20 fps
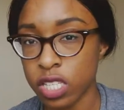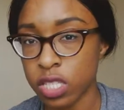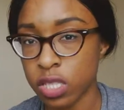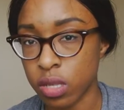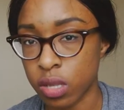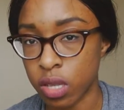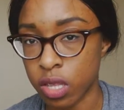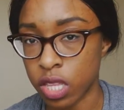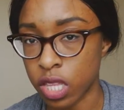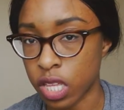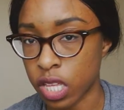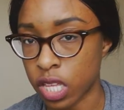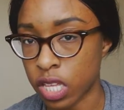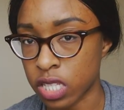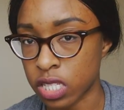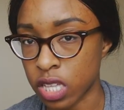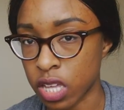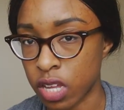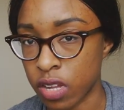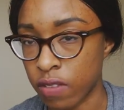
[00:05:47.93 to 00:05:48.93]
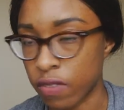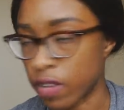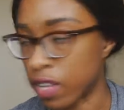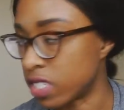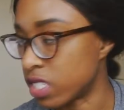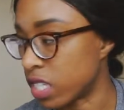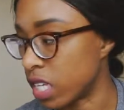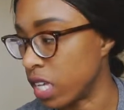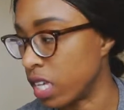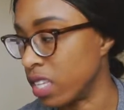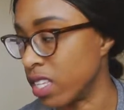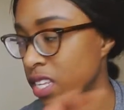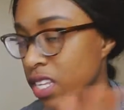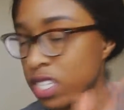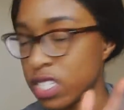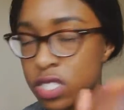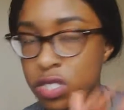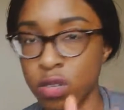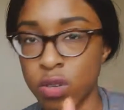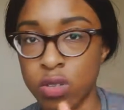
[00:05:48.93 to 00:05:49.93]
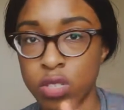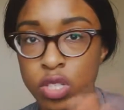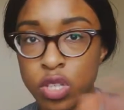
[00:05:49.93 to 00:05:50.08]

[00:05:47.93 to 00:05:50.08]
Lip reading: so I think it's kind of like saying that it's not